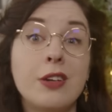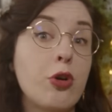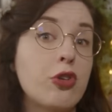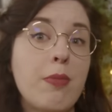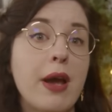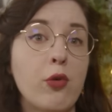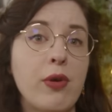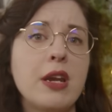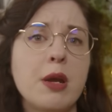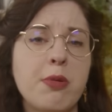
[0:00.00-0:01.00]
Dr. Mike
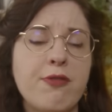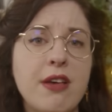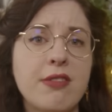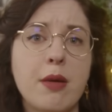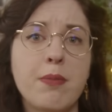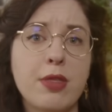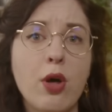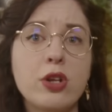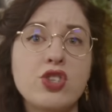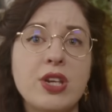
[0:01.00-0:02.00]
Green, a professor in
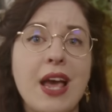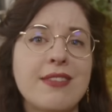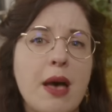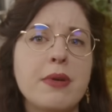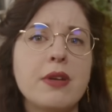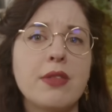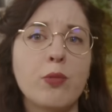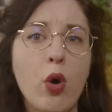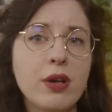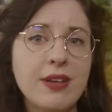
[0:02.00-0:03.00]
pathology, examined
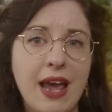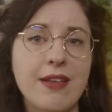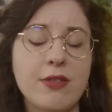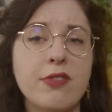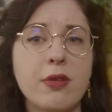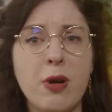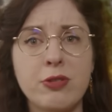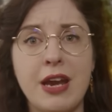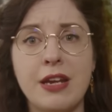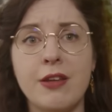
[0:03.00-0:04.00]
one case of
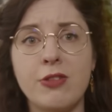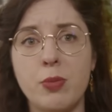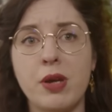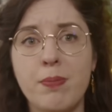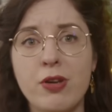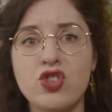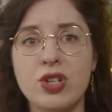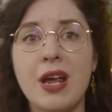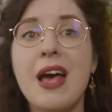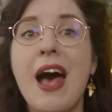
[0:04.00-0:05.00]
spontaneous human
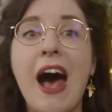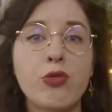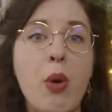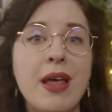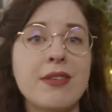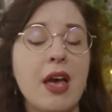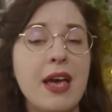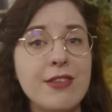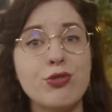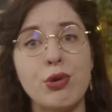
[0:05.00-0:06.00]
combustion, as well as a
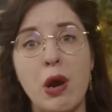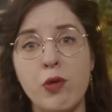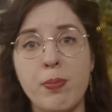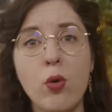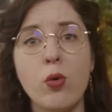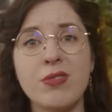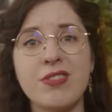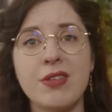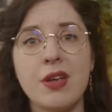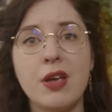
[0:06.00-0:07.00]
history of
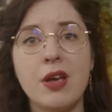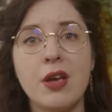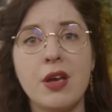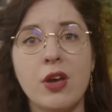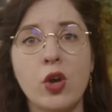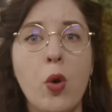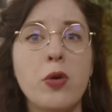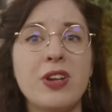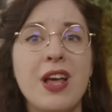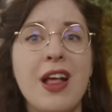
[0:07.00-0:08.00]
reports.
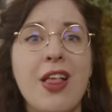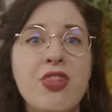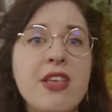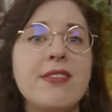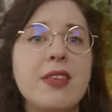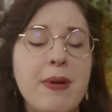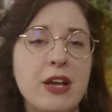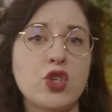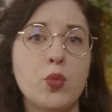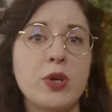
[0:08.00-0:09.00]
Quote, This is the
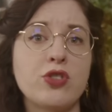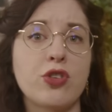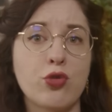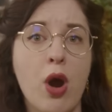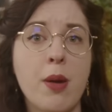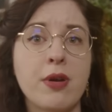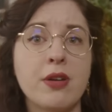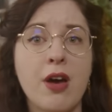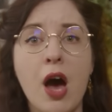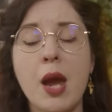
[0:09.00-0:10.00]
picture which described
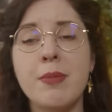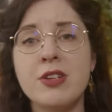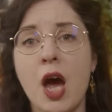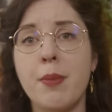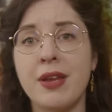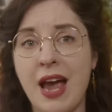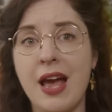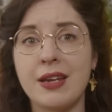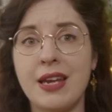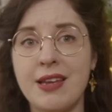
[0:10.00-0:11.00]
time and time
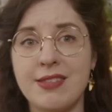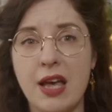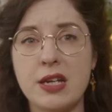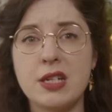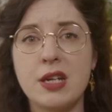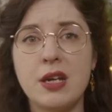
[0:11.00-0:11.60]
again, he said.